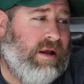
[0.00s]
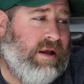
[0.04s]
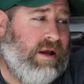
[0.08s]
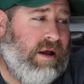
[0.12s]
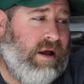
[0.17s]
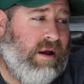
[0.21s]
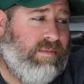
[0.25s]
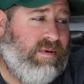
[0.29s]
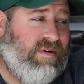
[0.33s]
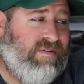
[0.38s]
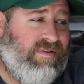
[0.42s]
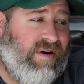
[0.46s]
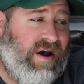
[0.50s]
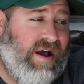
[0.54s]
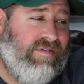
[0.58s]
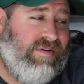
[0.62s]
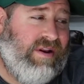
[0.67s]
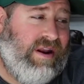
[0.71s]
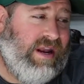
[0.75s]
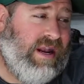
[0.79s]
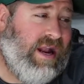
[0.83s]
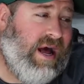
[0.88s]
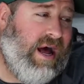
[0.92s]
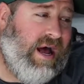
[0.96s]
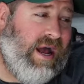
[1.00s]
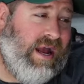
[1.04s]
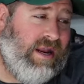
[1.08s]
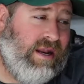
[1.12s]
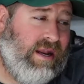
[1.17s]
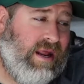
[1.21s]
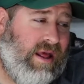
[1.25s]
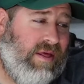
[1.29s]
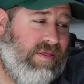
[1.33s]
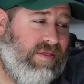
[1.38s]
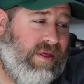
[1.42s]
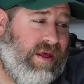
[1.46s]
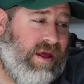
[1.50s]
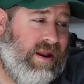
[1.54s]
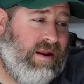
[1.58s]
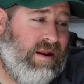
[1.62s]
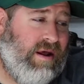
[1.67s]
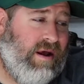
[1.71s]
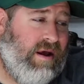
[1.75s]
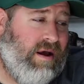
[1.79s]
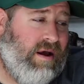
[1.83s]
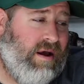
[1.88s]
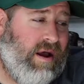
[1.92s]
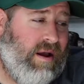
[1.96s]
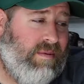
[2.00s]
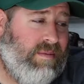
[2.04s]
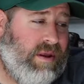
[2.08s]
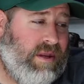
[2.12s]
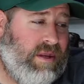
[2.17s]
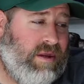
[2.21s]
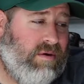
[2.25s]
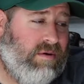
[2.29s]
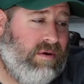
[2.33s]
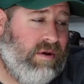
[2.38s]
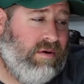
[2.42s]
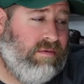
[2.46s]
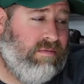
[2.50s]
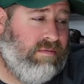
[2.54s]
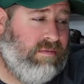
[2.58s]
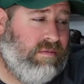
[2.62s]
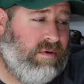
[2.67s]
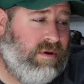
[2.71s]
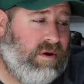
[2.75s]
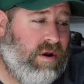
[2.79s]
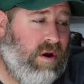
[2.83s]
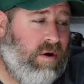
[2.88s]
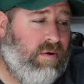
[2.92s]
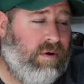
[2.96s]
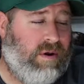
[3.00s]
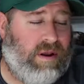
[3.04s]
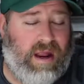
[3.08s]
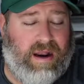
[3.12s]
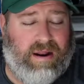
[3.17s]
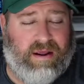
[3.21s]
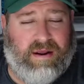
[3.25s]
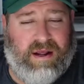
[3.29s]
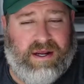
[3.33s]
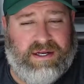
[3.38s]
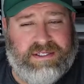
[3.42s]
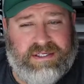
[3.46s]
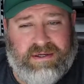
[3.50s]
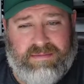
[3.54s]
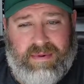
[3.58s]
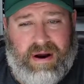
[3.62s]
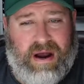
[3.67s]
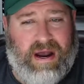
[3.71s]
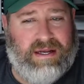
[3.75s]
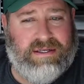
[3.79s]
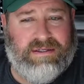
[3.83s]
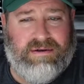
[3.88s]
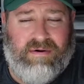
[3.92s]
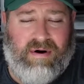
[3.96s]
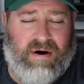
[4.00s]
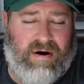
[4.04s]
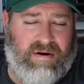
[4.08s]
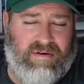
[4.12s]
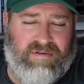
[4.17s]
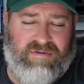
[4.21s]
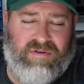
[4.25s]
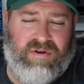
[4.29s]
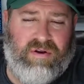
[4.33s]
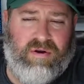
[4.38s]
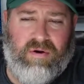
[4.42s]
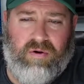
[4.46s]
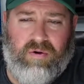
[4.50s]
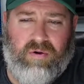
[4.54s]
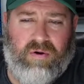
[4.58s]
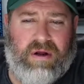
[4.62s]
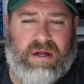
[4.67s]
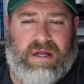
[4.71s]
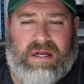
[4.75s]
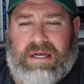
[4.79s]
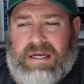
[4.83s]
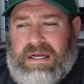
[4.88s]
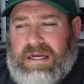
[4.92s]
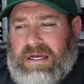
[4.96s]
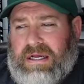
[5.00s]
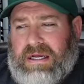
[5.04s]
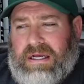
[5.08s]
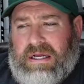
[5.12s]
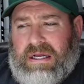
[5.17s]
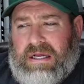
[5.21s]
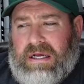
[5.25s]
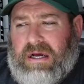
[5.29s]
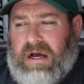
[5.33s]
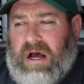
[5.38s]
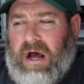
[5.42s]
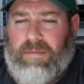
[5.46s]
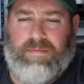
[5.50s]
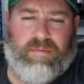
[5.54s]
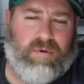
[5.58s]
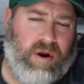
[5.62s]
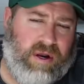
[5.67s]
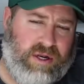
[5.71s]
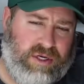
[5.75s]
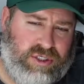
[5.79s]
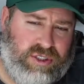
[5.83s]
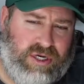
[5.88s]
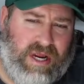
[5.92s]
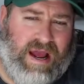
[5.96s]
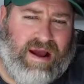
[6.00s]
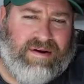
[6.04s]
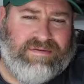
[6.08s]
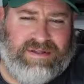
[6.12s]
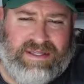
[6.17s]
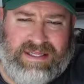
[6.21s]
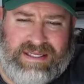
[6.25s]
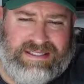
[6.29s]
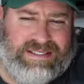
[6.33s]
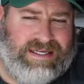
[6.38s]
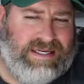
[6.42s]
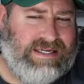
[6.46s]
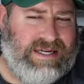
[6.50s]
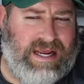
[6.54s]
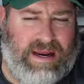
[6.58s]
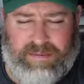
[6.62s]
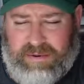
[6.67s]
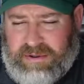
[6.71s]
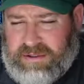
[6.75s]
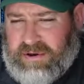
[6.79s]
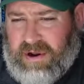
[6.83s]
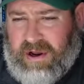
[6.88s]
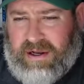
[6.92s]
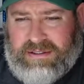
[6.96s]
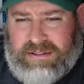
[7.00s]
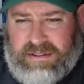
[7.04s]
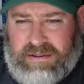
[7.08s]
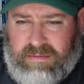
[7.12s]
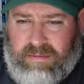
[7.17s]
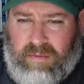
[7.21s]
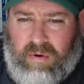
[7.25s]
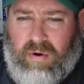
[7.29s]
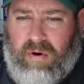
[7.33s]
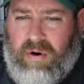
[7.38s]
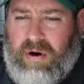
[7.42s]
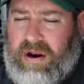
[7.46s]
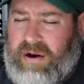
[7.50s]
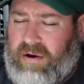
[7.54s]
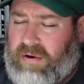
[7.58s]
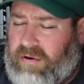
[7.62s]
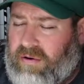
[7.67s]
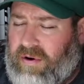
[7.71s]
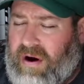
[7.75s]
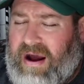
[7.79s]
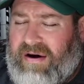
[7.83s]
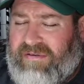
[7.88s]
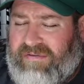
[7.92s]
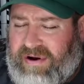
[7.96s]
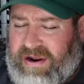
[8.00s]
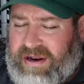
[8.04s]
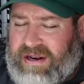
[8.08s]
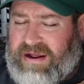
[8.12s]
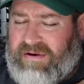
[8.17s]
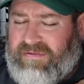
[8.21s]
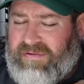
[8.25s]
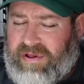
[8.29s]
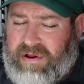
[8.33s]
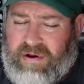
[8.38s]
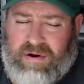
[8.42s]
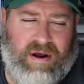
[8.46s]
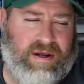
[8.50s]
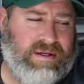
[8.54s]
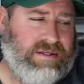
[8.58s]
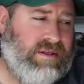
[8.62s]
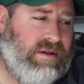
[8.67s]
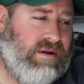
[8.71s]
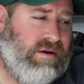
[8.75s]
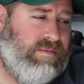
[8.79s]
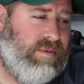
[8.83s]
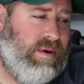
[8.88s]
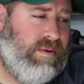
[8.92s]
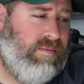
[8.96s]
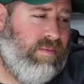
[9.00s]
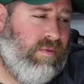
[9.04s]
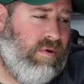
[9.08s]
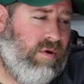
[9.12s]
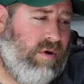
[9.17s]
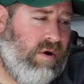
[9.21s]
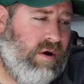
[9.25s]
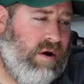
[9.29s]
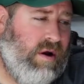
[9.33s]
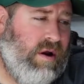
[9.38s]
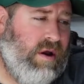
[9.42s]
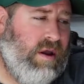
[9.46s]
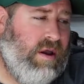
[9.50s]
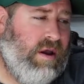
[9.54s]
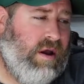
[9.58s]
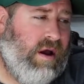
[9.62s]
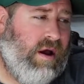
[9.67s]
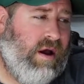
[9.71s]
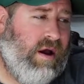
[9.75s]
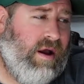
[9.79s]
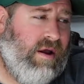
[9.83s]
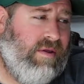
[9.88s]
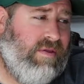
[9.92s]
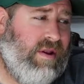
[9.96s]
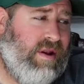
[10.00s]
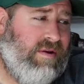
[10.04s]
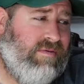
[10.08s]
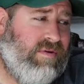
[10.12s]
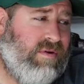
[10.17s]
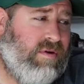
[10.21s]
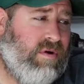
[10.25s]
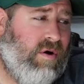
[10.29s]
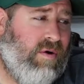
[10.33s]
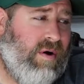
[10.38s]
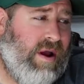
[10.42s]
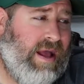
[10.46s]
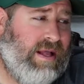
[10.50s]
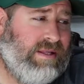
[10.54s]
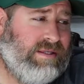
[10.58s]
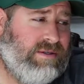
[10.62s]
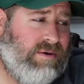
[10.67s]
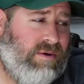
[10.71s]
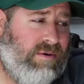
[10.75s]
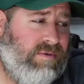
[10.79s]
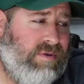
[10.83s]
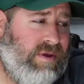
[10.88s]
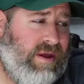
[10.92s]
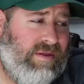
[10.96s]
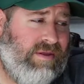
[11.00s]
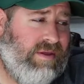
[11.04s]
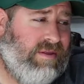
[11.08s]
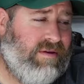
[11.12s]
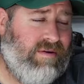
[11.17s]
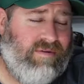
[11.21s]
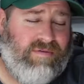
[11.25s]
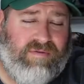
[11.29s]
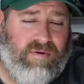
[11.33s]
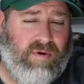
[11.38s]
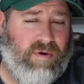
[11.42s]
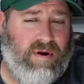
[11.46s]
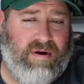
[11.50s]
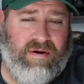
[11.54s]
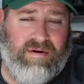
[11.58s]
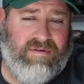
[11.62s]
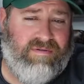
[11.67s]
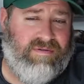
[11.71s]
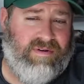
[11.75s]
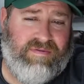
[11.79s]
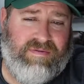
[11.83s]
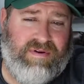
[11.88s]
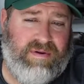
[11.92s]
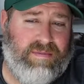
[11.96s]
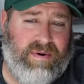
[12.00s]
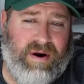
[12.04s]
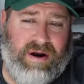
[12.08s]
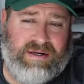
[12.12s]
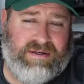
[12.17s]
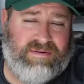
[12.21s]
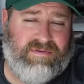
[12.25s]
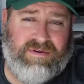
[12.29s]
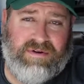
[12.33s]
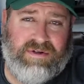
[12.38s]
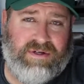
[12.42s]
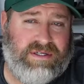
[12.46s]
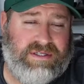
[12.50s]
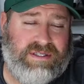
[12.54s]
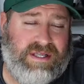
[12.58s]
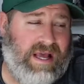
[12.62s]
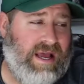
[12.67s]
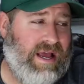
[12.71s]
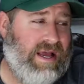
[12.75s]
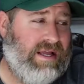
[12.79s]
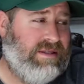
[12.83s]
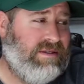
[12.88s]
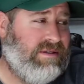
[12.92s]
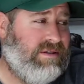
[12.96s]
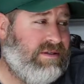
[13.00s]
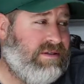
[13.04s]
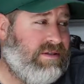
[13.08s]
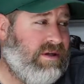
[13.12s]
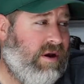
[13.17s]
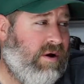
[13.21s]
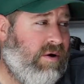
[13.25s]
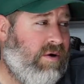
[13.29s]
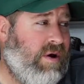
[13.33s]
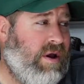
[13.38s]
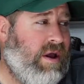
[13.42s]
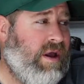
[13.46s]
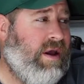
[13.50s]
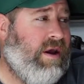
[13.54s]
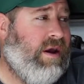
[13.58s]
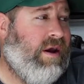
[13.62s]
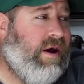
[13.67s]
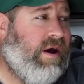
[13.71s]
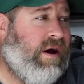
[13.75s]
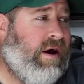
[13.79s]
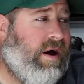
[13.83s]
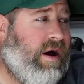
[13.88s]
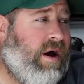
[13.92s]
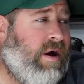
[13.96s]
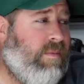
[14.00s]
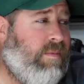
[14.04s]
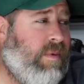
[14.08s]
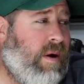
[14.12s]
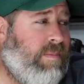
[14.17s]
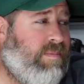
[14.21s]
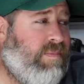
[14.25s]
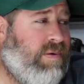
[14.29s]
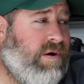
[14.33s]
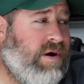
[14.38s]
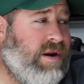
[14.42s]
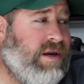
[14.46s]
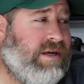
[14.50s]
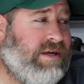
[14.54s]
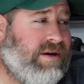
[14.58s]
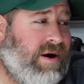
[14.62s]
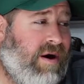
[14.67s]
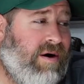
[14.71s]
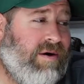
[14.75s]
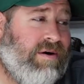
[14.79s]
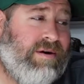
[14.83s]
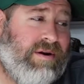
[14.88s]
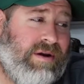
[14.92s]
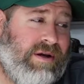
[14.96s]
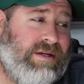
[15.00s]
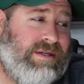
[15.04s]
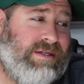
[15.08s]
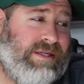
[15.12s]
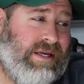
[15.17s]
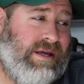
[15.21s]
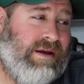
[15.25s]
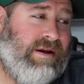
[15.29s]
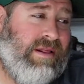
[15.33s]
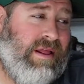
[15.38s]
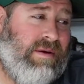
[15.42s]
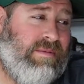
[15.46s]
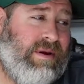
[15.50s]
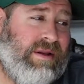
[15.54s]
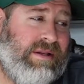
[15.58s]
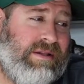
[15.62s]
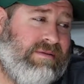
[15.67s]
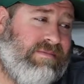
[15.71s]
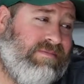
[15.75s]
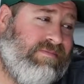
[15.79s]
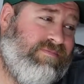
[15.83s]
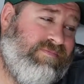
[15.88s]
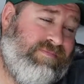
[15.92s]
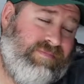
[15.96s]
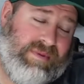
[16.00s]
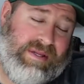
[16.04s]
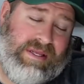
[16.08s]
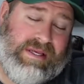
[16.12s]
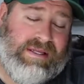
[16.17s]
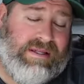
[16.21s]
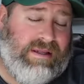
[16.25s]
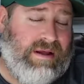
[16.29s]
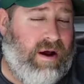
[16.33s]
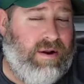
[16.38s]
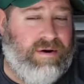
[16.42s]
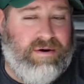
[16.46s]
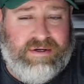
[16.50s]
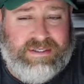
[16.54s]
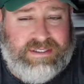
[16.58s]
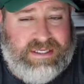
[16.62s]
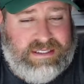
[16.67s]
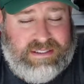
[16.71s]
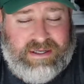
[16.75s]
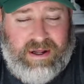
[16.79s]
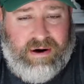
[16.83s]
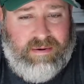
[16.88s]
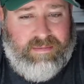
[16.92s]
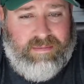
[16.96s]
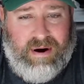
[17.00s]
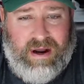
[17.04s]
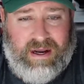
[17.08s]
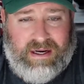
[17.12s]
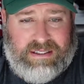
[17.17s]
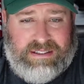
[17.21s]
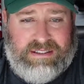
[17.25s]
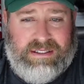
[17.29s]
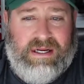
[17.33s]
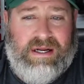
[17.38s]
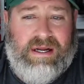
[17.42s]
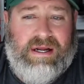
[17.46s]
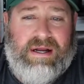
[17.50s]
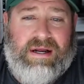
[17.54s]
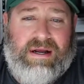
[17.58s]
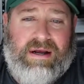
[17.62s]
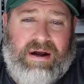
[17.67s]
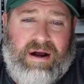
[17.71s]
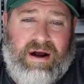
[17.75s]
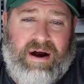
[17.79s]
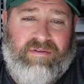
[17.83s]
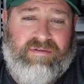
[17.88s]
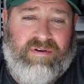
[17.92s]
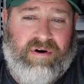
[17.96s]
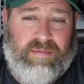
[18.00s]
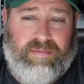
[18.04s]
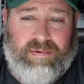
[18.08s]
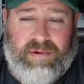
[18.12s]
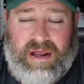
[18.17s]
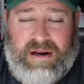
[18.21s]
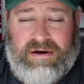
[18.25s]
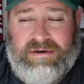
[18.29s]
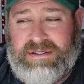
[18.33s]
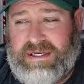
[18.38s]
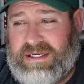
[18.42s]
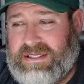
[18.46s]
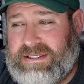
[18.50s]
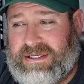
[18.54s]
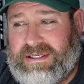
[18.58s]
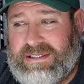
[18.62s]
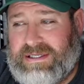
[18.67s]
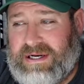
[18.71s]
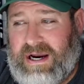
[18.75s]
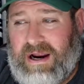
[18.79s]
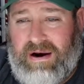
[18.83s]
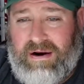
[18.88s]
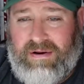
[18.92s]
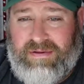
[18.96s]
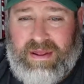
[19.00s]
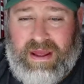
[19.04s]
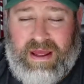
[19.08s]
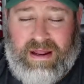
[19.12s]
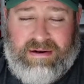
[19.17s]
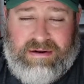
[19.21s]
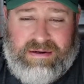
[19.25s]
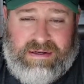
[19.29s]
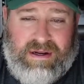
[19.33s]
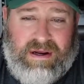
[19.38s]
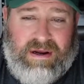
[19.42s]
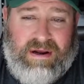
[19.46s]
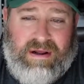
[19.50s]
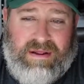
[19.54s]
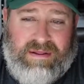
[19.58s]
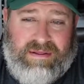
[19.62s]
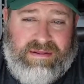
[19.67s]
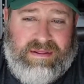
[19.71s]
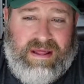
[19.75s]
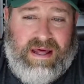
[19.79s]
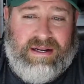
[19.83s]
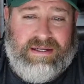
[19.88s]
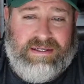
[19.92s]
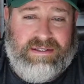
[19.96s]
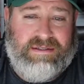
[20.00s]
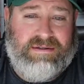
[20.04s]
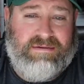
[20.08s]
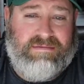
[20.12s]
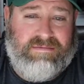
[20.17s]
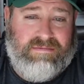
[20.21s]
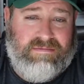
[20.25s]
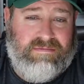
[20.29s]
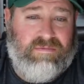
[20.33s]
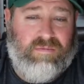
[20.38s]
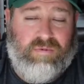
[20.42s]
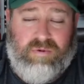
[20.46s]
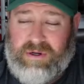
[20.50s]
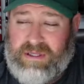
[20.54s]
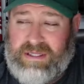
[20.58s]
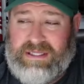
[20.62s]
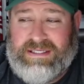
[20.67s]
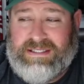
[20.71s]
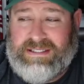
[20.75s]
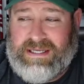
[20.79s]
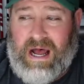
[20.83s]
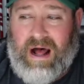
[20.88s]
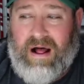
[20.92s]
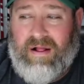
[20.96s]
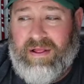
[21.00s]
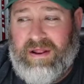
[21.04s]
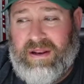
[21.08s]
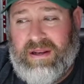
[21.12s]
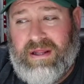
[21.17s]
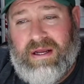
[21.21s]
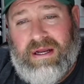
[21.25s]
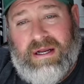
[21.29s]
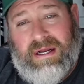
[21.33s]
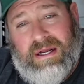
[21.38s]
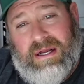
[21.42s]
But $589, and then you can go to kind of customize. There are a few upgraded shafts. I think C-tapers cost a little more. I know graphite definitely costs a little bit more. And then if you go heads only, I think they're $450 for just the heads. So a pretty darn good deal. I mean, under $600 for a player's distance iron. That is really solid.